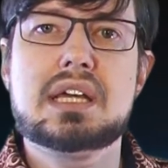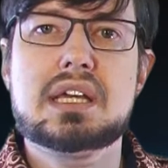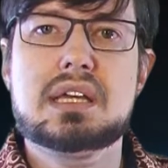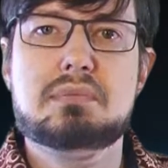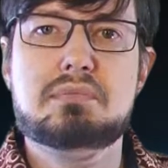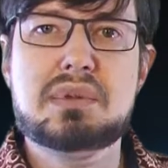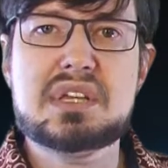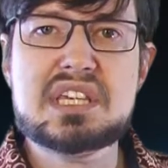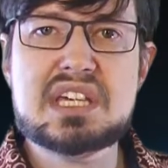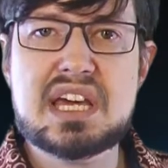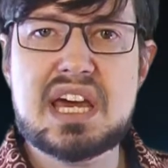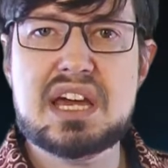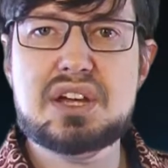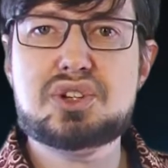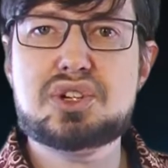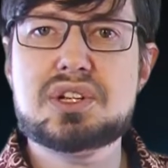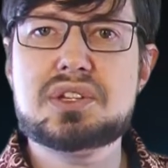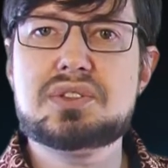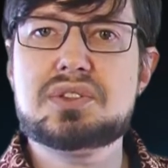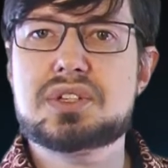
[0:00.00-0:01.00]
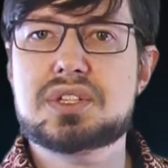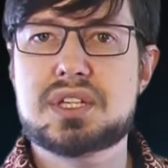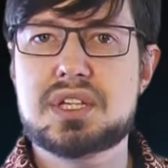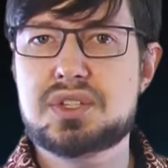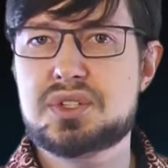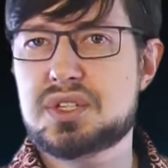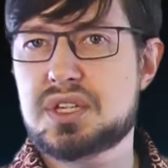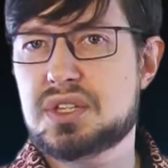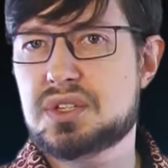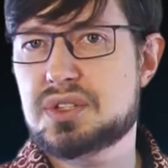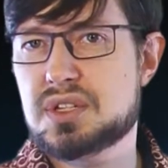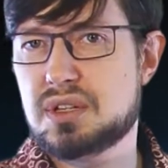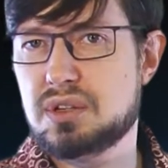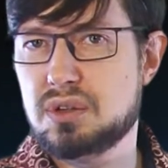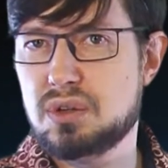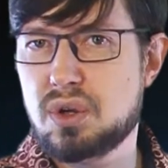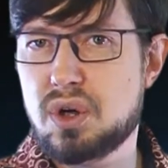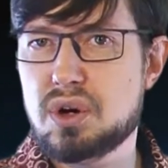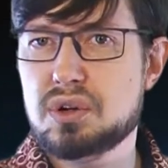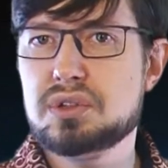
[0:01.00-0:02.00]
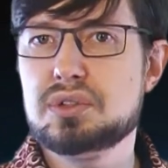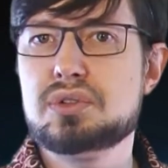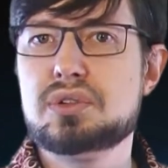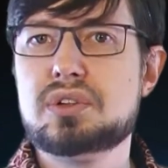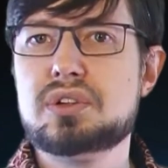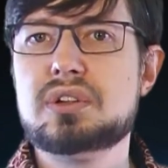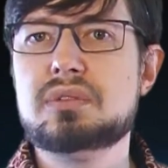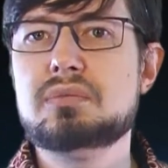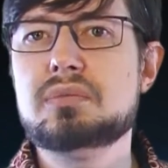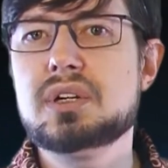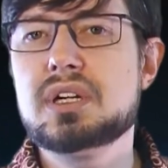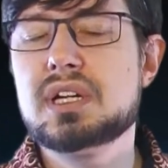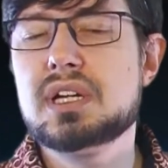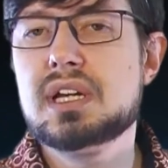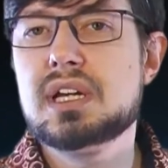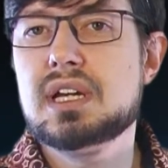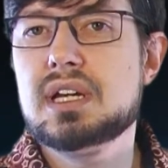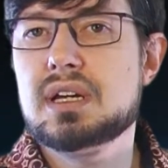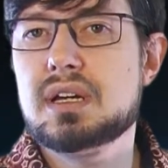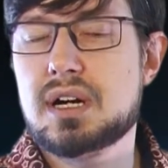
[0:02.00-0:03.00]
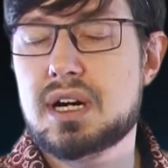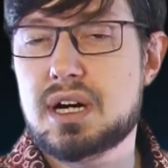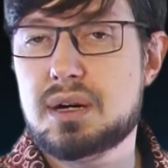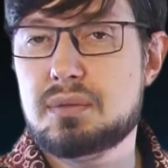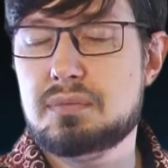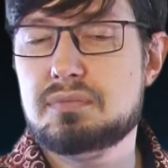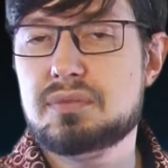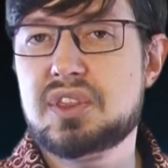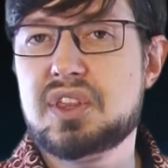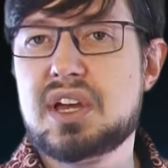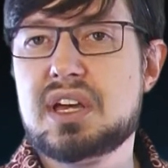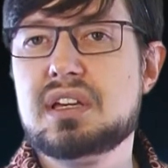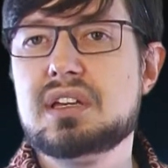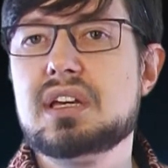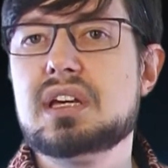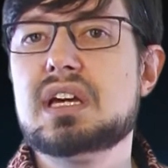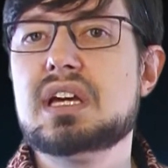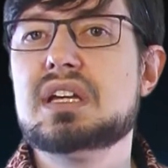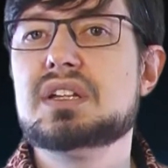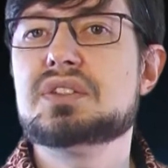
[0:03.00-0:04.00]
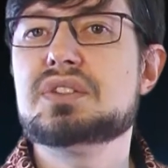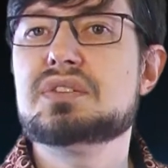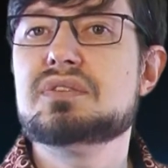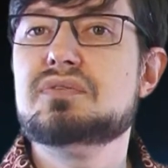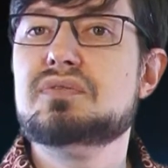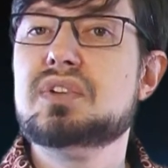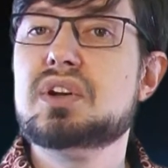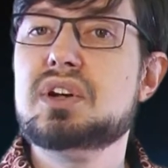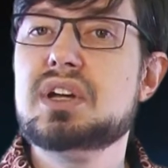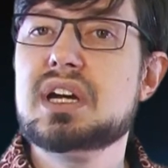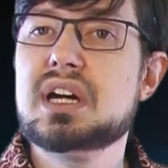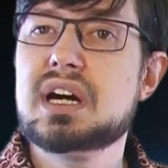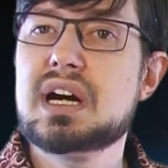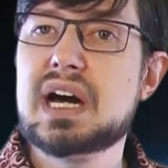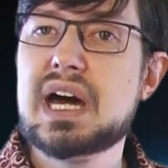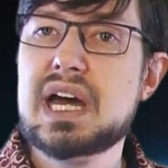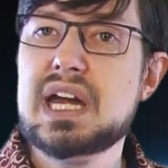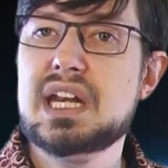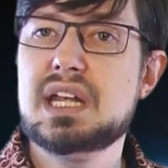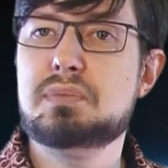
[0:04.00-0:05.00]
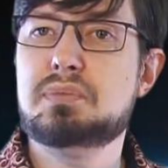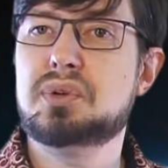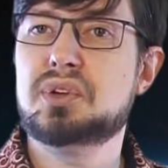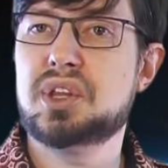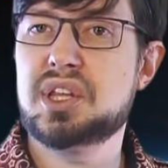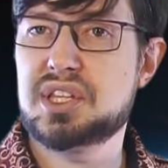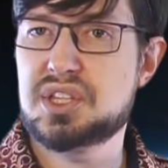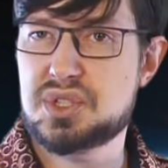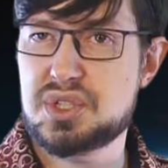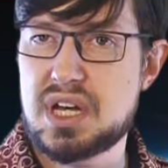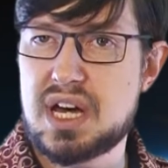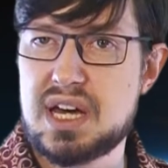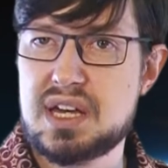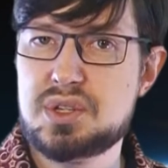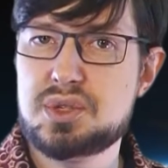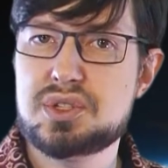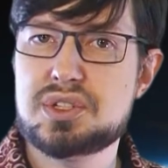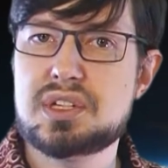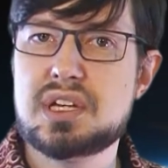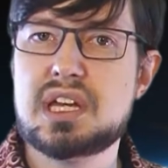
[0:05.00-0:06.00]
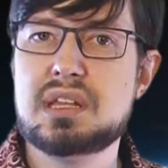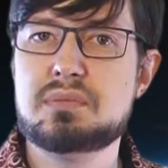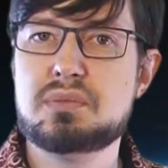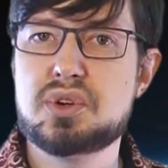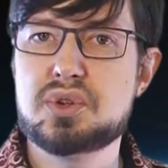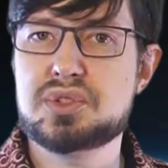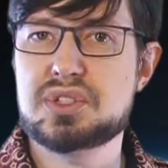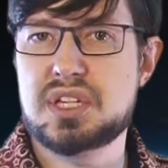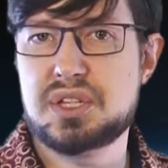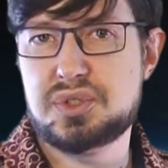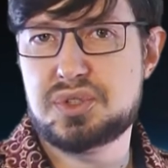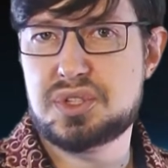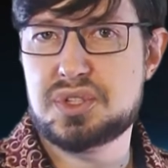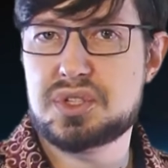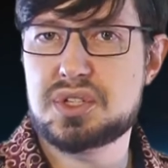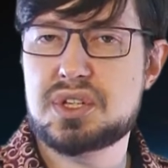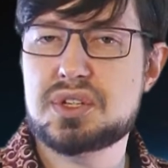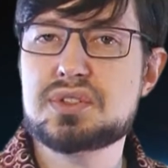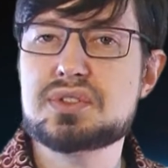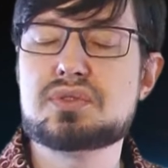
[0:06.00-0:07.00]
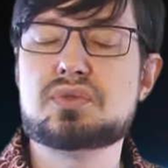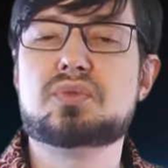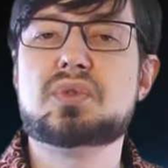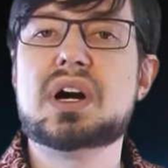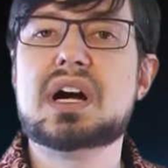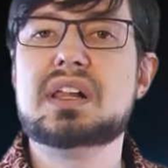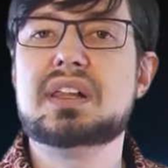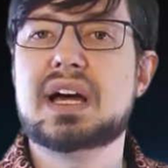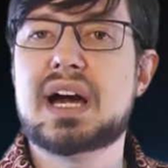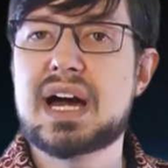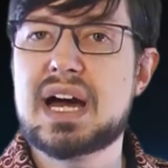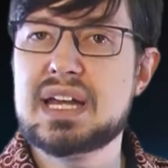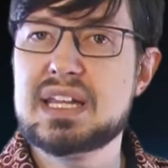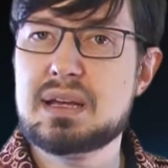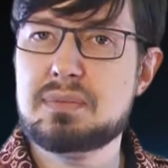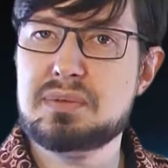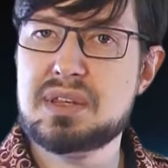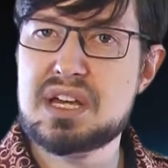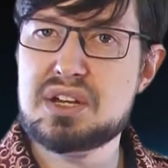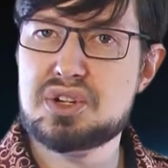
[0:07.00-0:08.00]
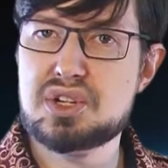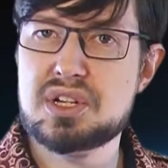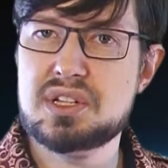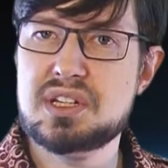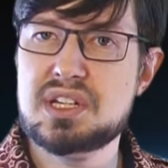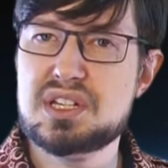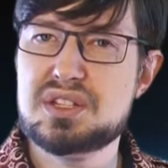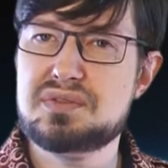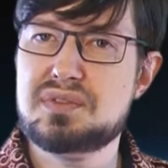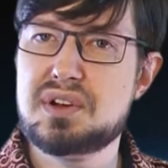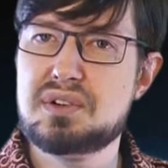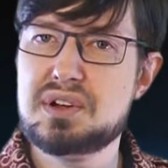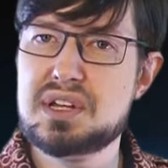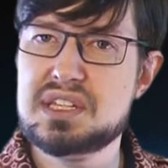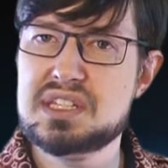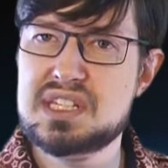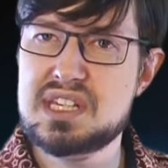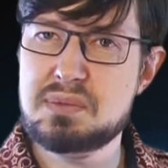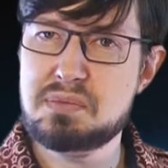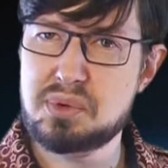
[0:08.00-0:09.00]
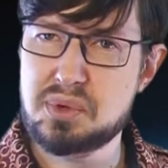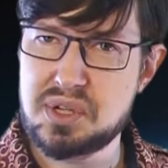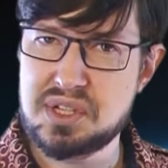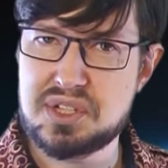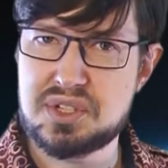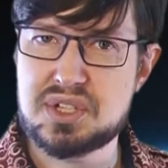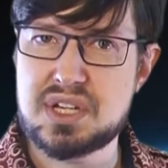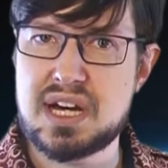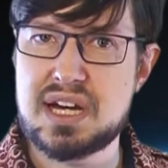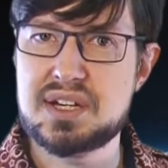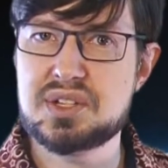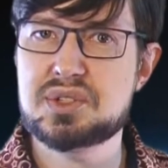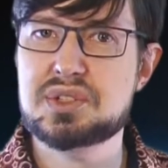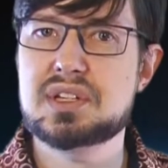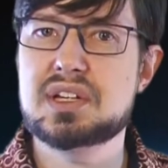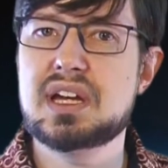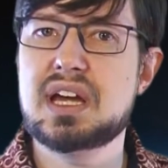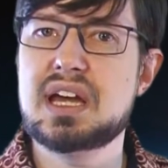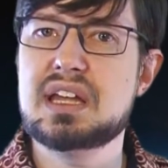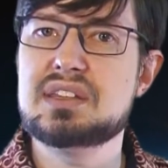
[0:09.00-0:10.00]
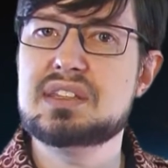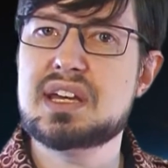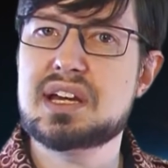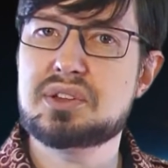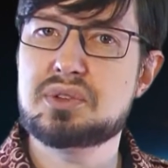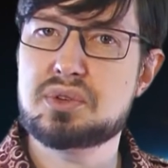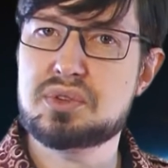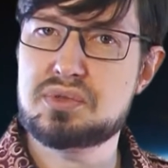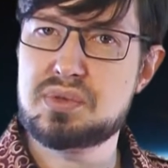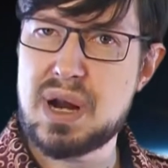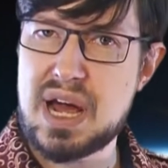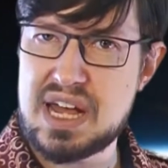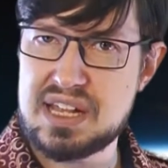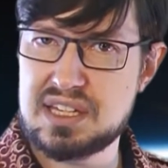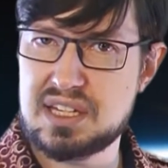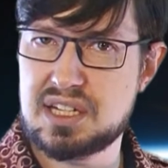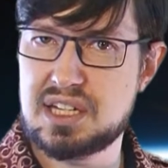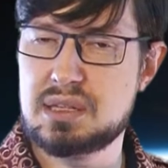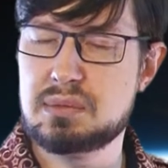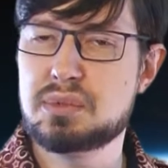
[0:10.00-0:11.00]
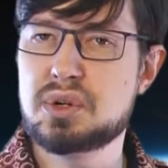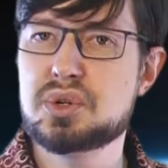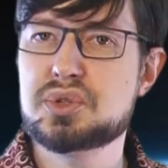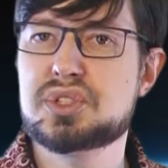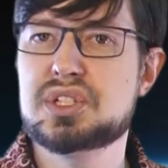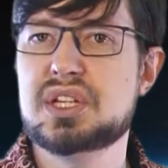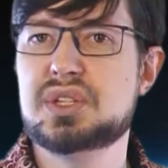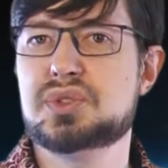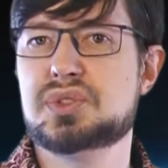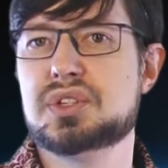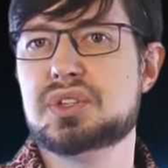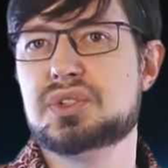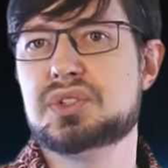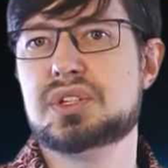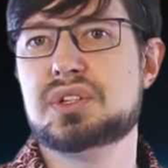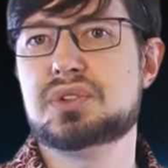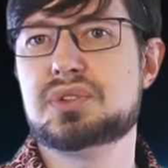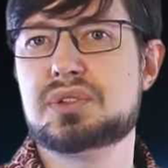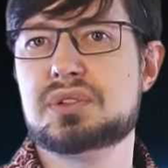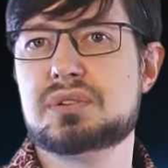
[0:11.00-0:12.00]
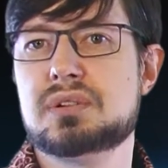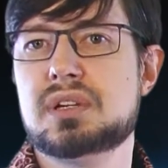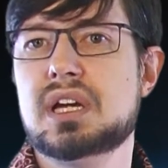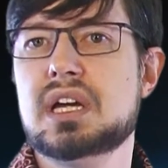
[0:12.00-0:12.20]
Mitigation, since it's a long term thing, it's very highly politicized in most instances, while adaptation is very depoliticized and technocratic in most instances.